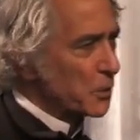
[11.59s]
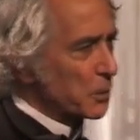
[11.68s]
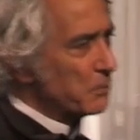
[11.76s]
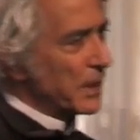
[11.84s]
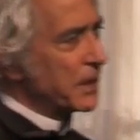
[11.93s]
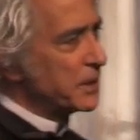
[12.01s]

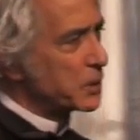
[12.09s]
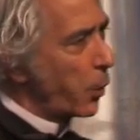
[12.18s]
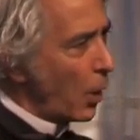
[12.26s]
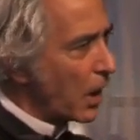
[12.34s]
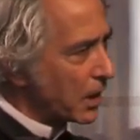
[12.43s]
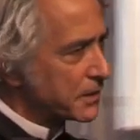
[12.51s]
your many
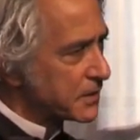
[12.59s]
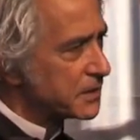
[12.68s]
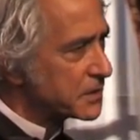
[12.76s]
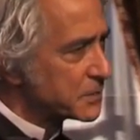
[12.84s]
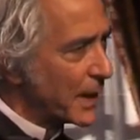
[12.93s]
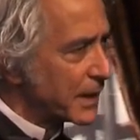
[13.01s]

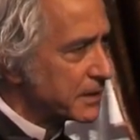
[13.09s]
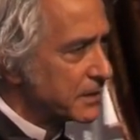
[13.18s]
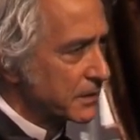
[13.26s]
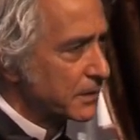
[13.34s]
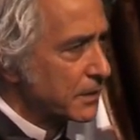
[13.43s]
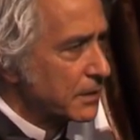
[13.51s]
qualities, my
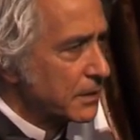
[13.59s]
dear.